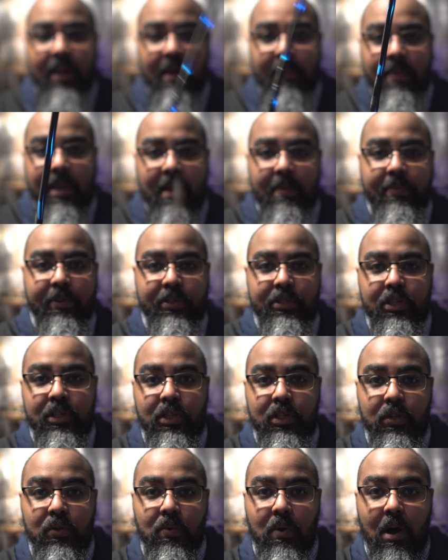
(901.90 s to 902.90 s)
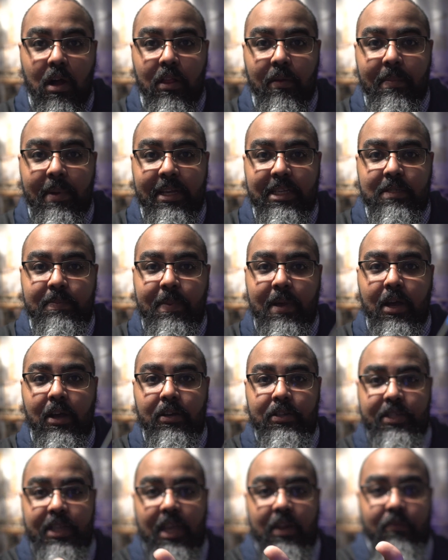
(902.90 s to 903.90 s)
I'm able to do all of my
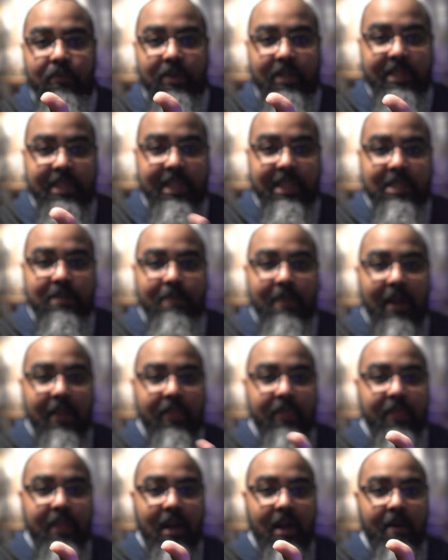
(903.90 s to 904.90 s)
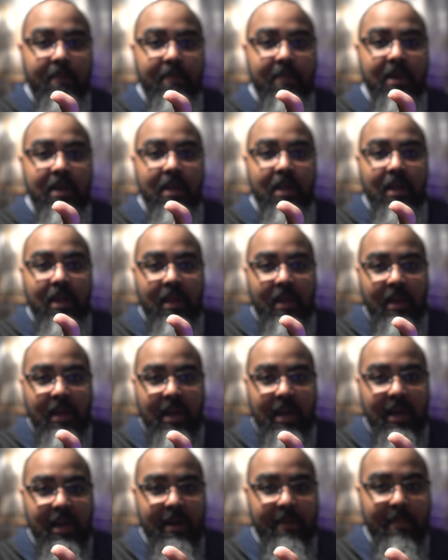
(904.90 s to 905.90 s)
spells and release my thumb
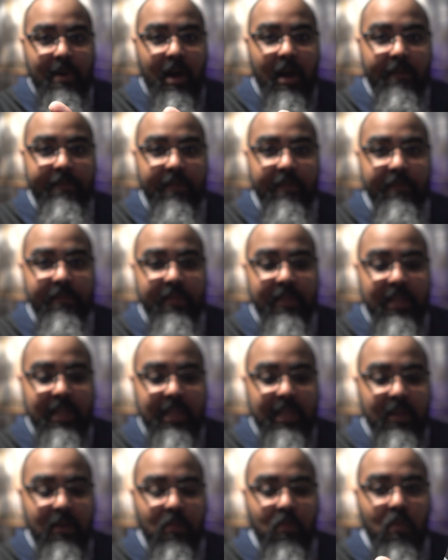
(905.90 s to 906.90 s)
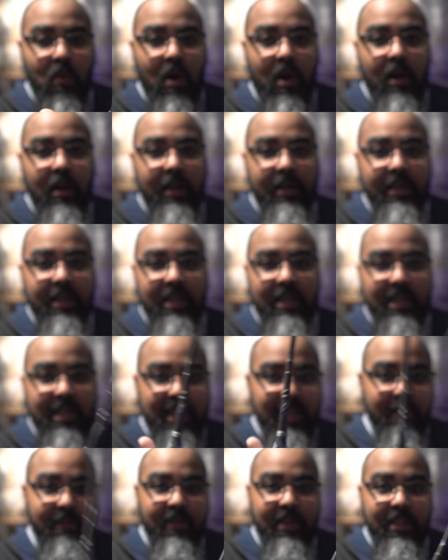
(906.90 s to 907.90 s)
off of the wand,
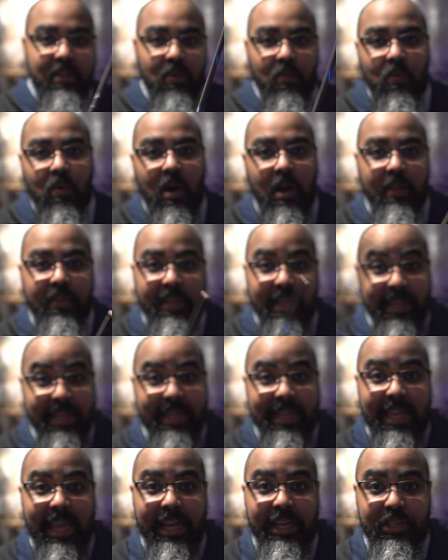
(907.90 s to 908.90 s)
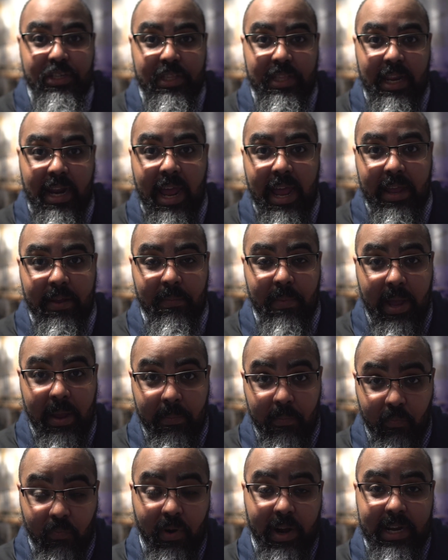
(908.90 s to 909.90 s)
giving the wand the indication that I
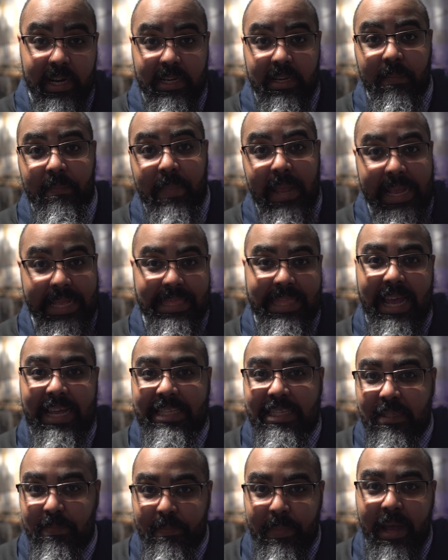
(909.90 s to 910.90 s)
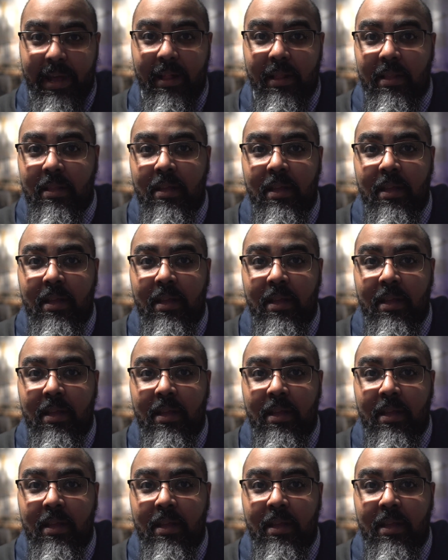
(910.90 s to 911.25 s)
am ready to make that spell.